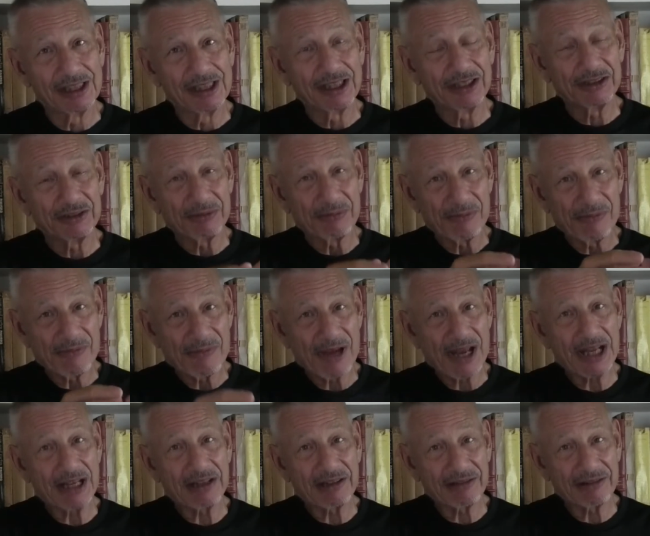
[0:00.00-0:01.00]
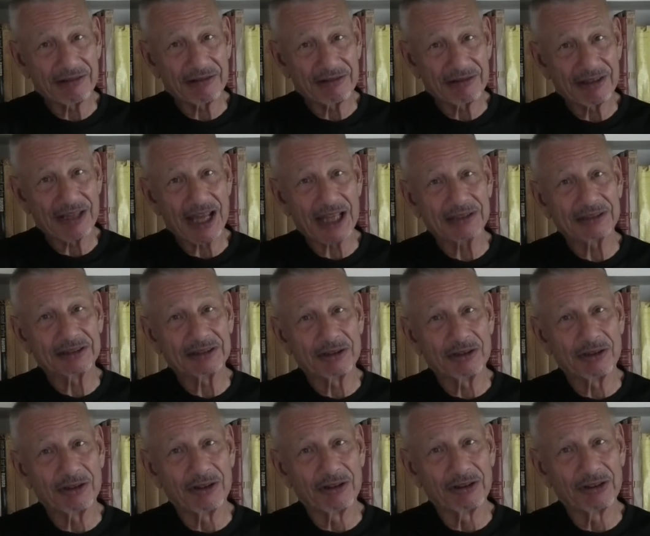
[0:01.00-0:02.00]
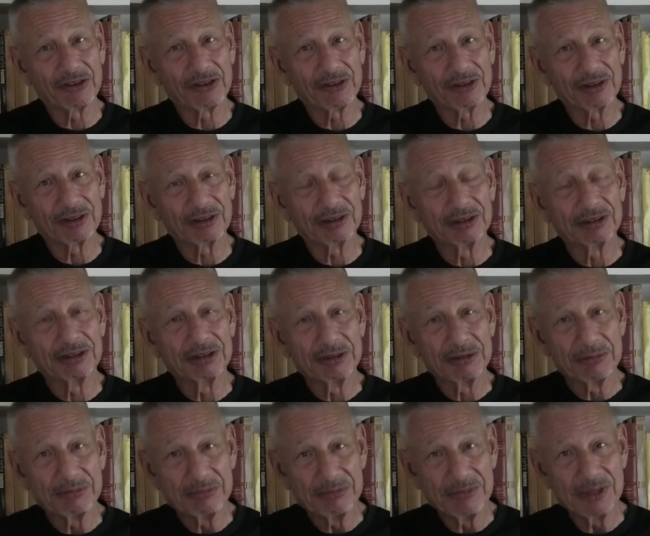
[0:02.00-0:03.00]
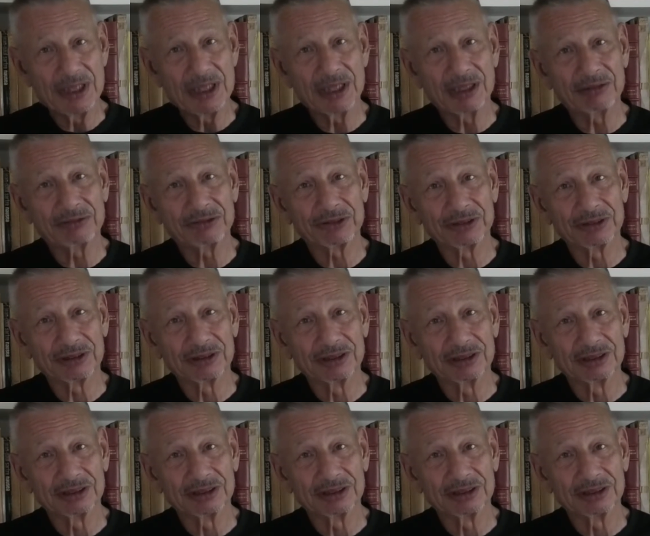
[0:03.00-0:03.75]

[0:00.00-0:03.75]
to make that cause meaningful